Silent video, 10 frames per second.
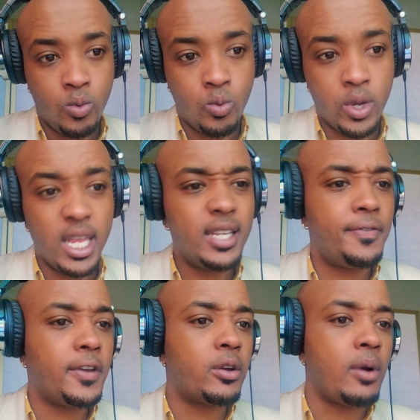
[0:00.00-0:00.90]
We need to
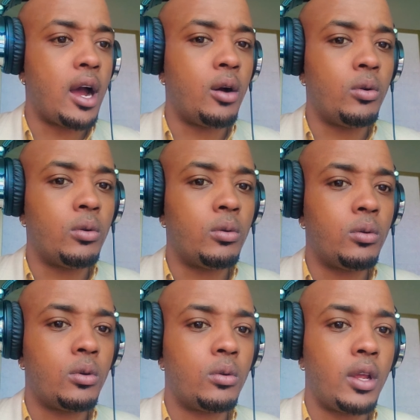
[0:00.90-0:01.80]
figure out
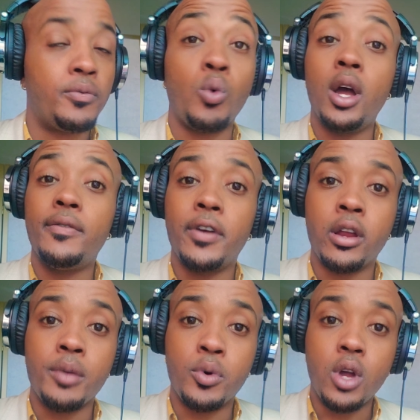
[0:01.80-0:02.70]
if one
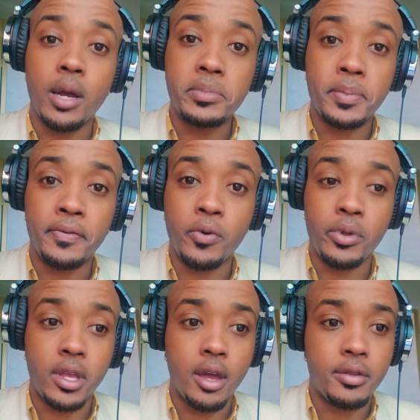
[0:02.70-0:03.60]
variable comes before
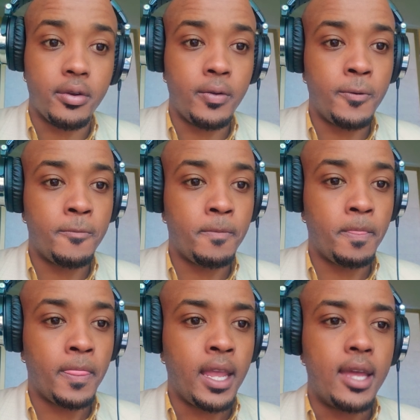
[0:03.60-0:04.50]
the other.
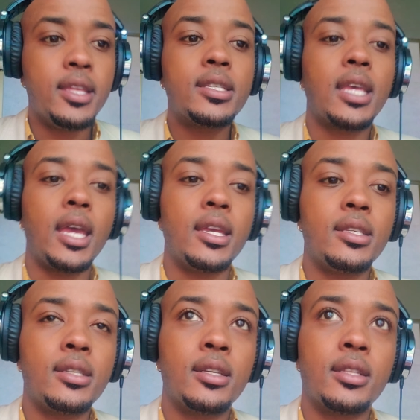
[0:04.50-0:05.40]
In this
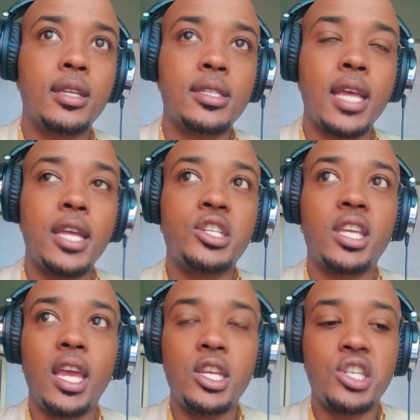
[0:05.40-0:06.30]
case, does
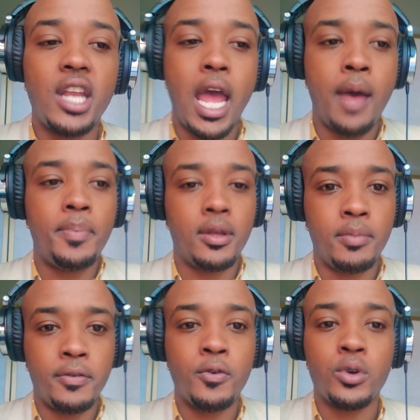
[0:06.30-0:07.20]
education happen
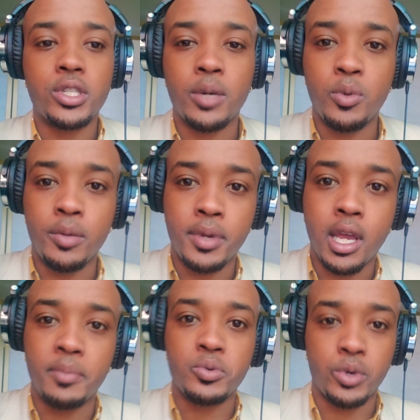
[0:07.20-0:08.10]
before someone
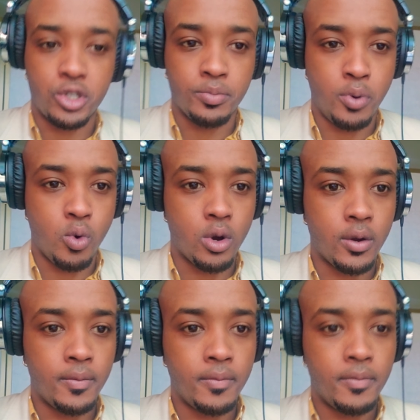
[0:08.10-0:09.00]
becomes rich or poor?
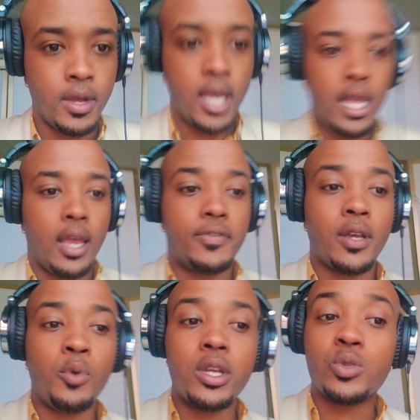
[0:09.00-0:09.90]
If
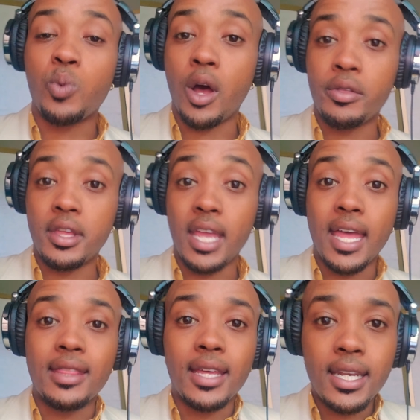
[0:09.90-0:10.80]
someone is wealthy
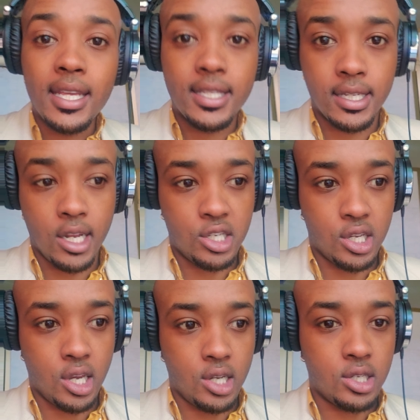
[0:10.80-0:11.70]
and then gets an
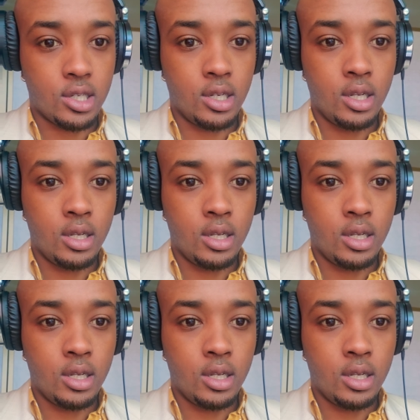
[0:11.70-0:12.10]
education,